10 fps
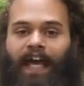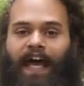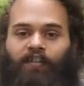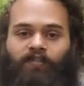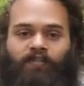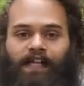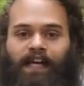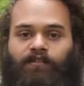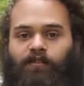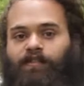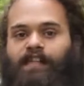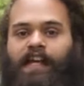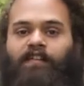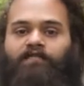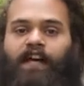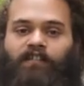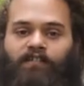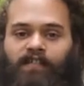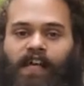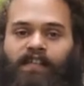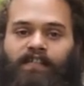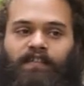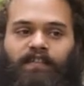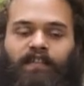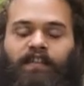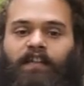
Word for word: exercise or set of exercises.